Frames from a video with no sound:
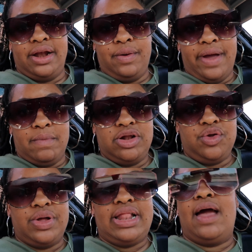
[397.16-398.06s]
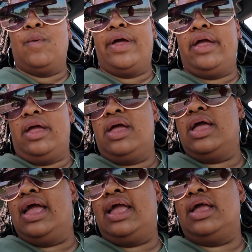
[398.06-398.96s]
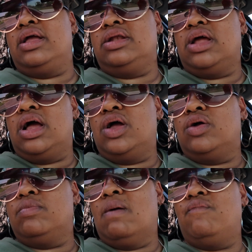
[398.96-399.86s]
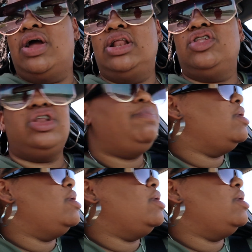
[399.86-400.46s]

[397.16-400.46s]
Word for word: anyway i'm gonna do it that way and um i'm running to the